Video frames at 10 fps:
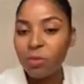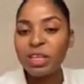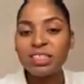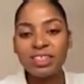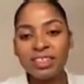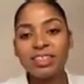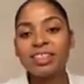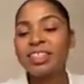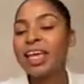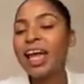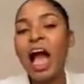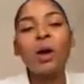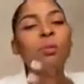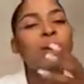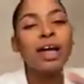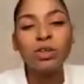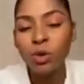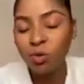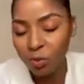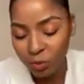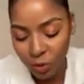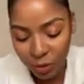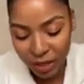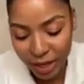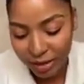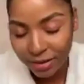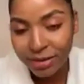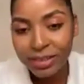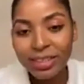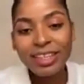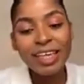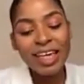of a message saying how bad of people we are.